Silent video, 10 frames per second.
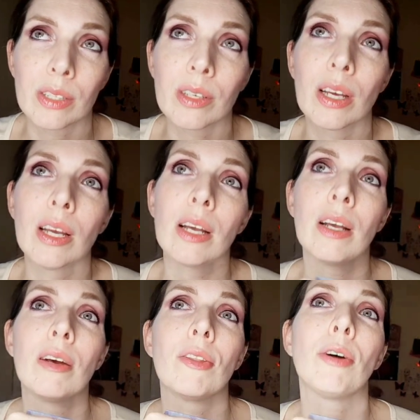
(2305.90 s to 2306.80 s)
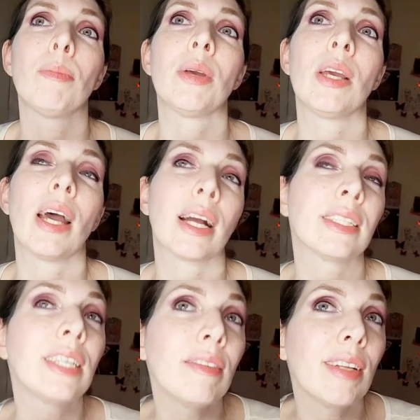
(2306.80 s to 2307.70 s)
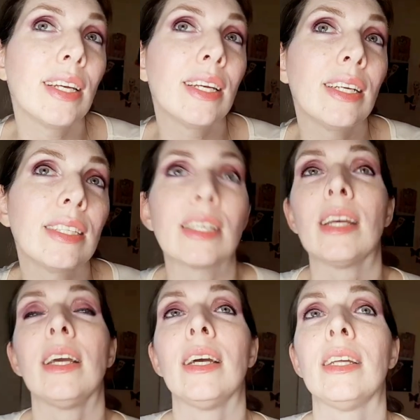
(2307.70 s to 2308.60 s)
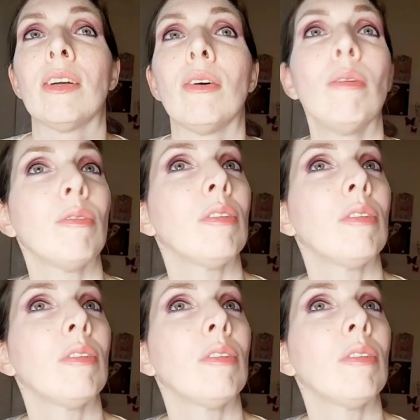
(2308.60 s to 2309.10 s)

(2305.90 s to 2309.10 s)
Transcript: there'll be activities and hopefully